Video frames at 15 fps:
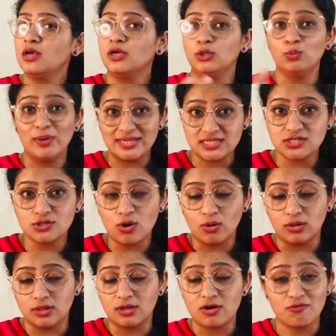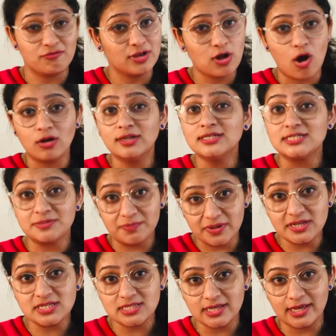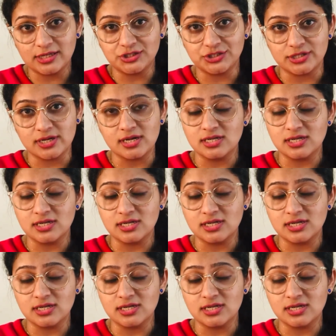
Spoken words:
US dollar, we call it depreciation,